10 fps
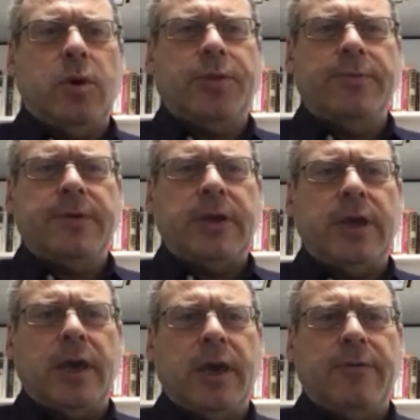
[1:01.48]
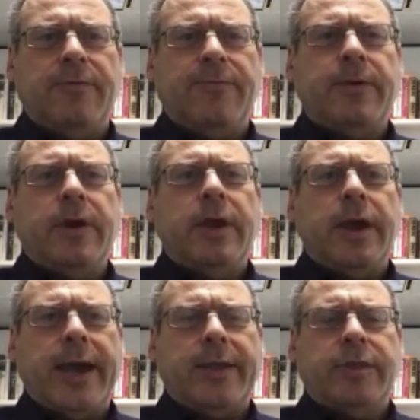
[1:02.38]
north of Kiev
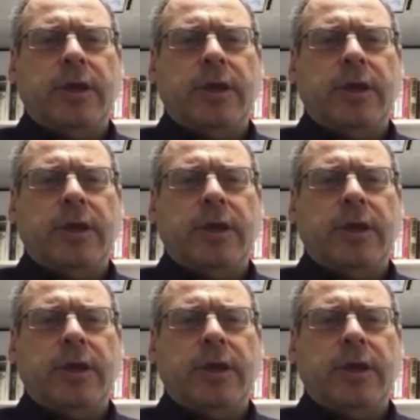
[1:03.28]
at